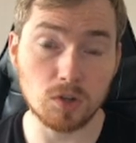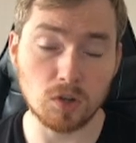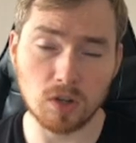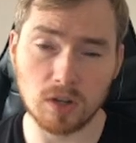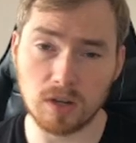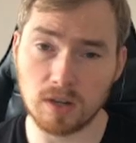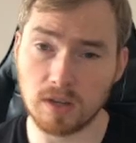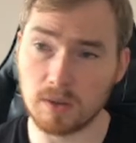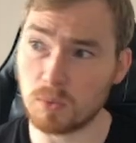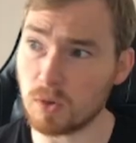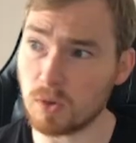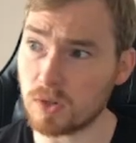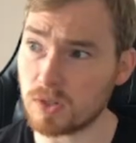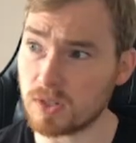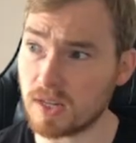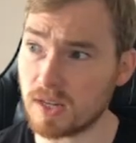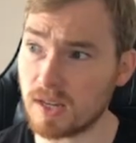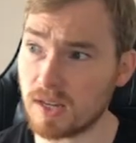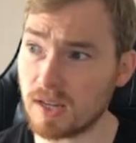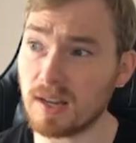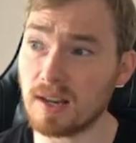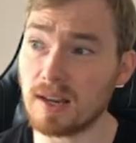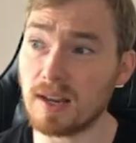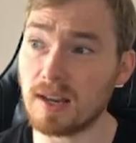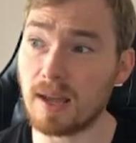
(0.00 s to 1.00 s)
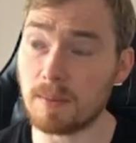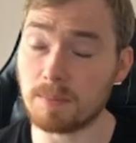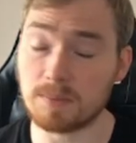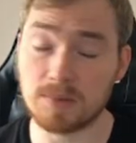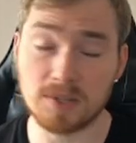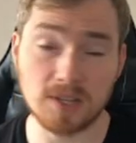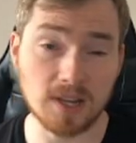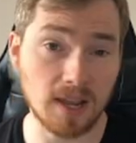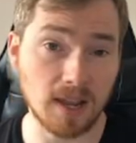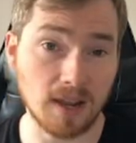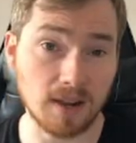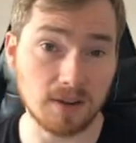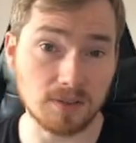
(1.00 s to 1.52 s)
you're going to want to
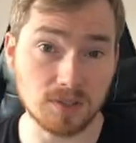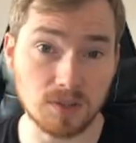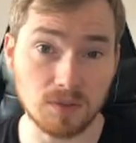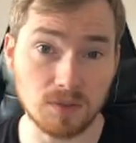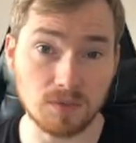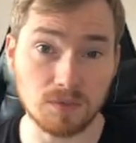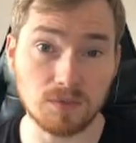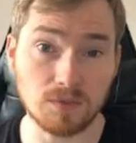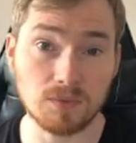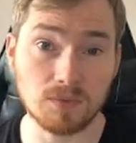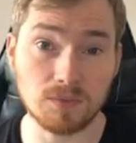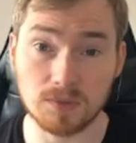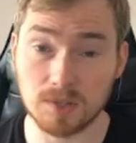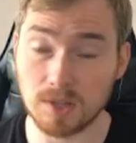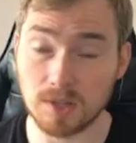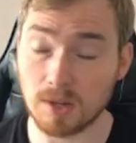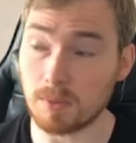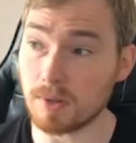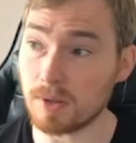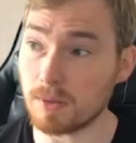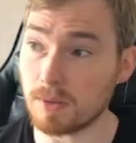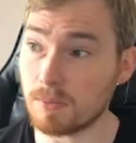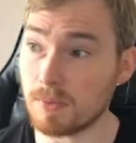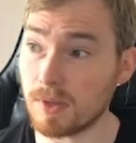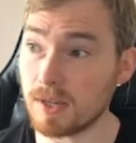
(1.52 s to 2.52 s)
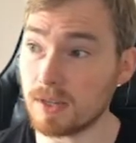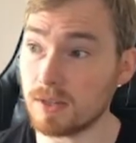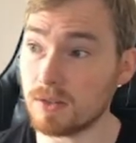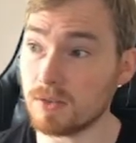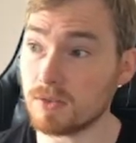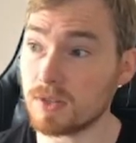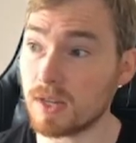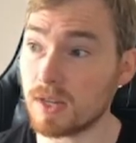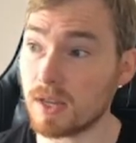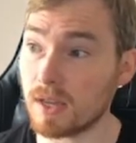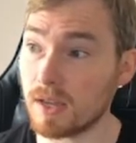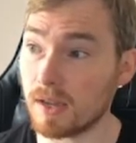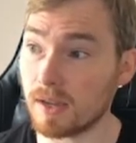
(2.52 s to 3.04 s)
collapse out of some of the
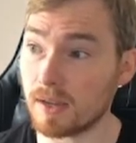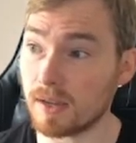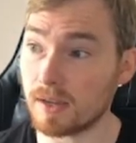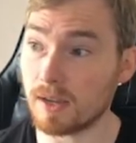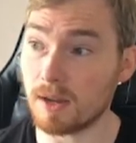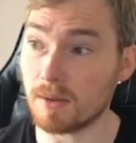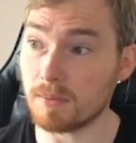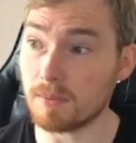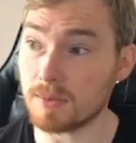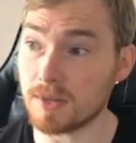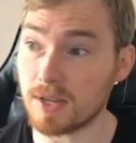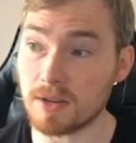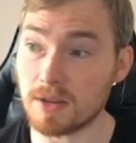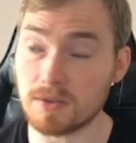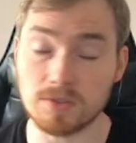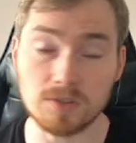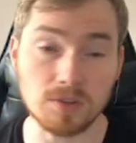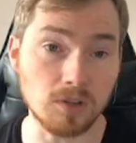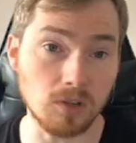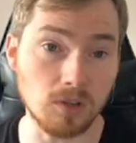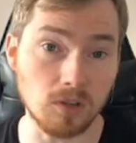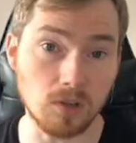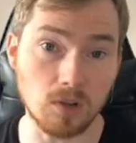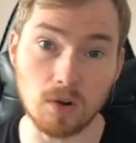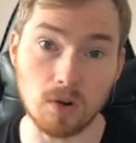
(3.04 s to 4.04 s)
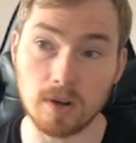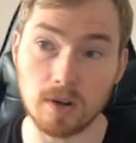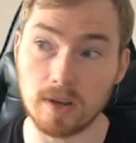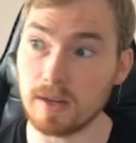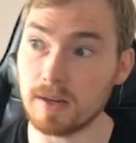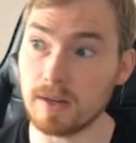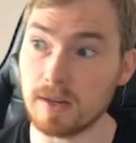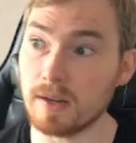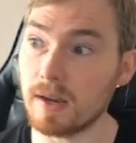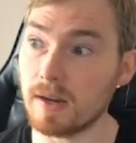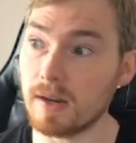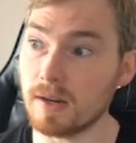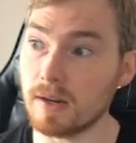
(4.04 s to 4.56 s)
menus here and come down to
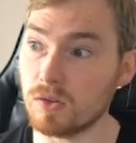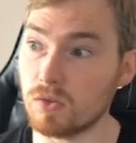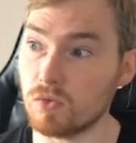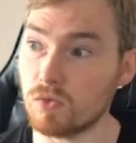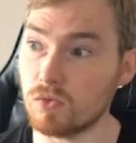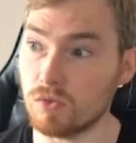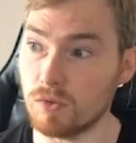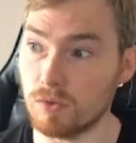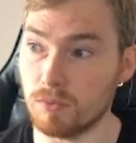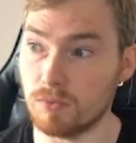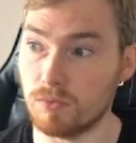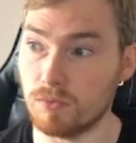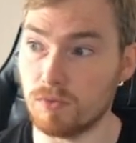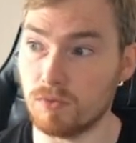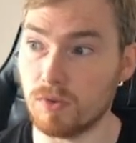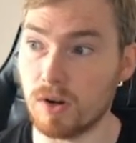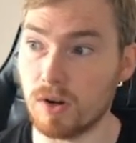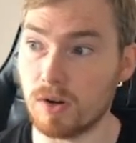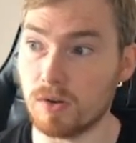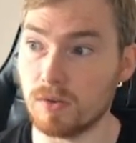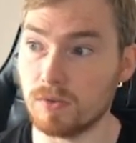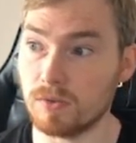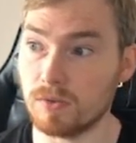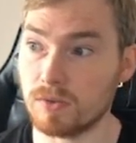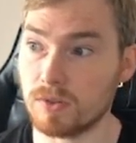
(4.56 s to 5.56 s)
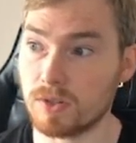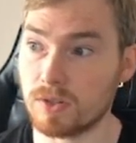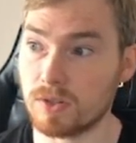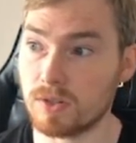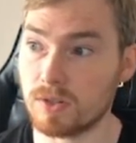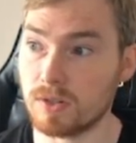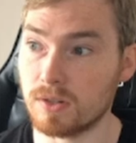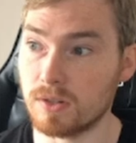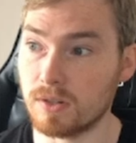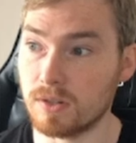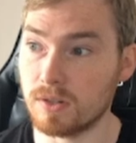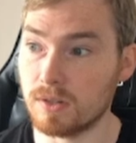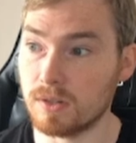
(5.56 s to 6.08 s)
login and group roles.
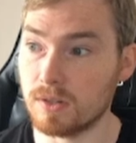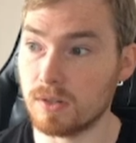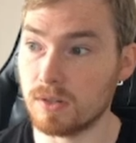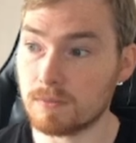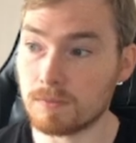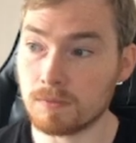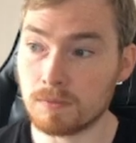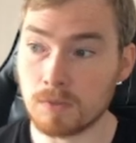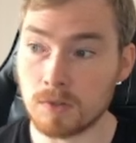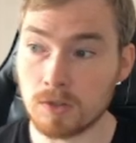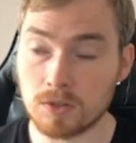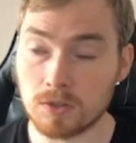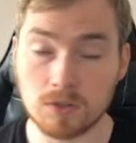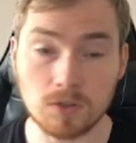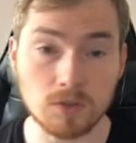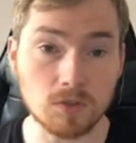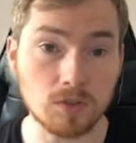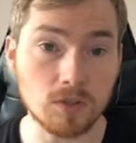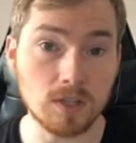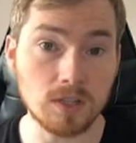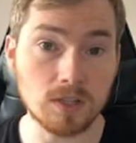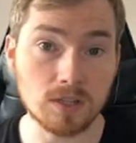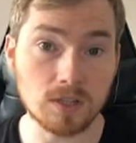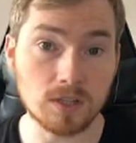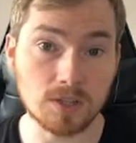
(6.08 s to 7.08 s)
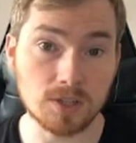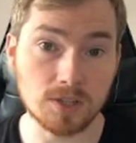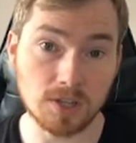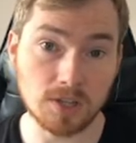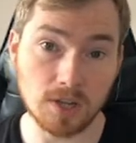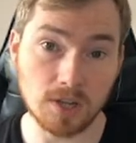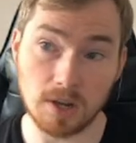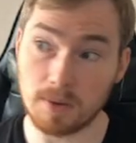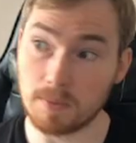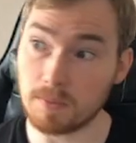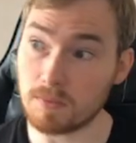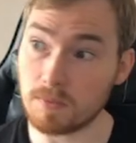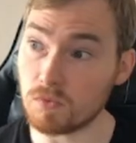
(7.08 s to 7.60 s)
So these are
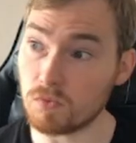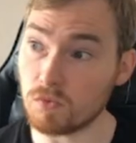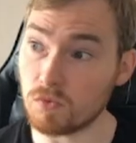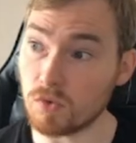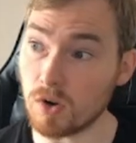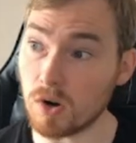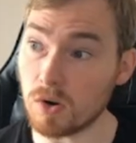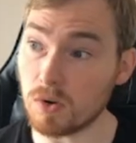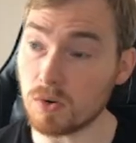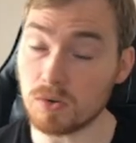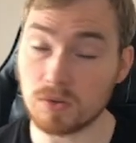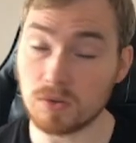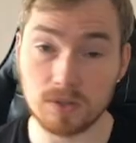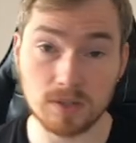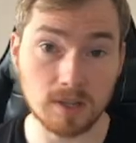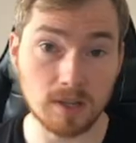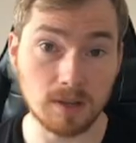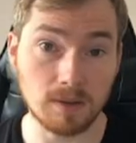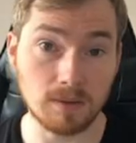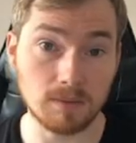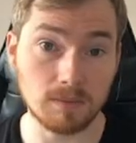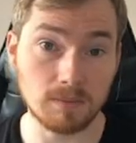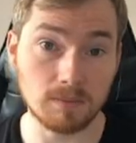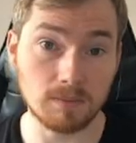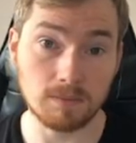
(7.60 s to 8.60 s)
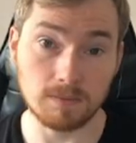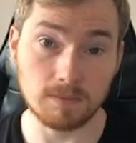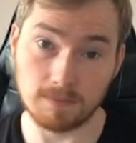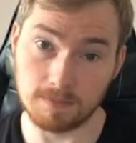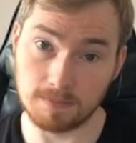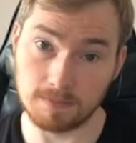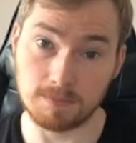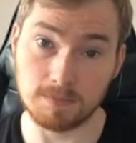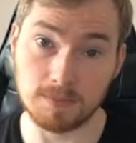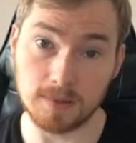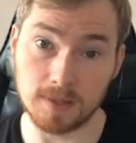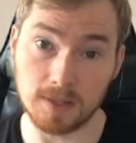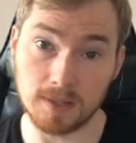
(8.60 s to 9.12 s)
some roles that
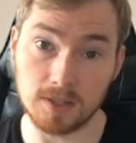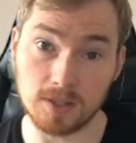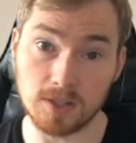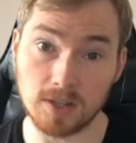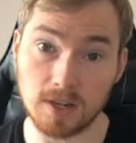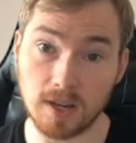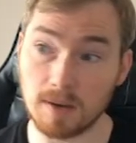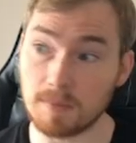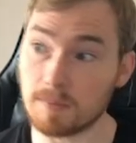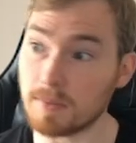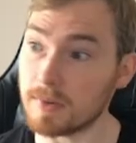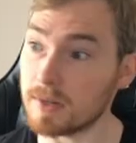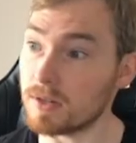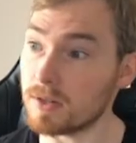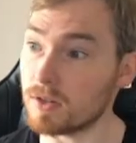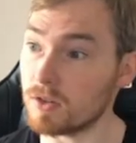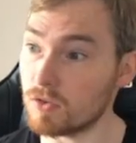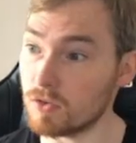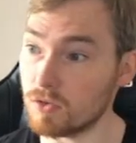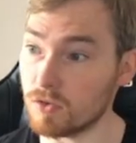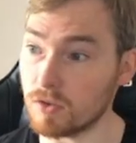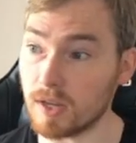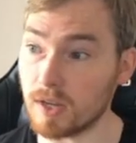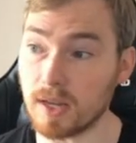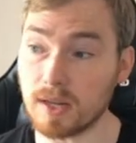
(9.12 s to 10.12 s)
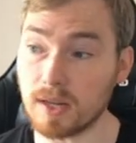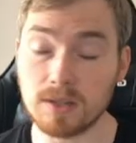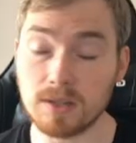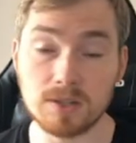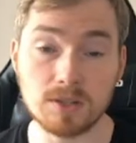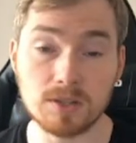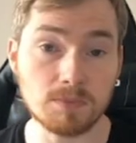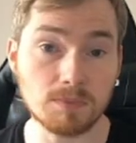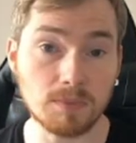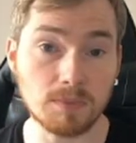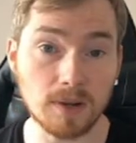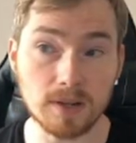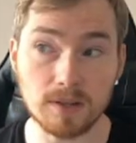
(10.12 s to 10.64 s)
pgAdmin
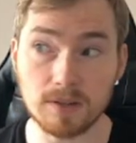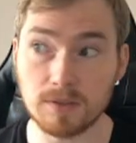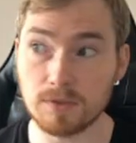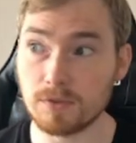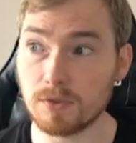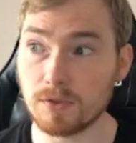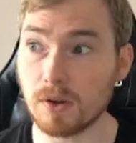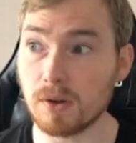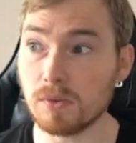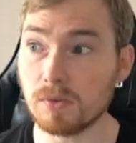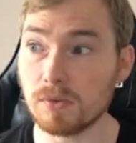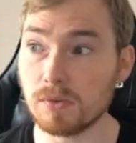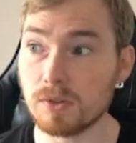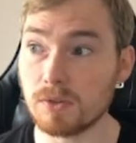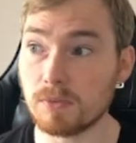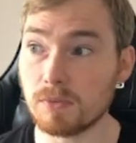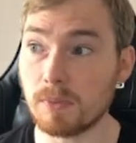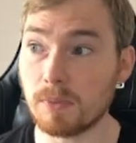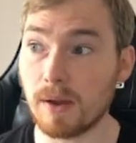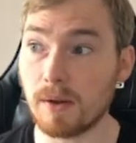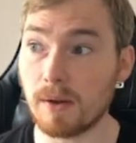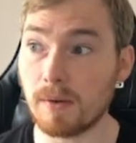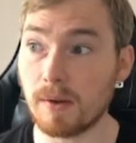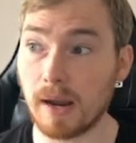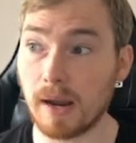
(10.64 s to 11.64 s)
creates by default about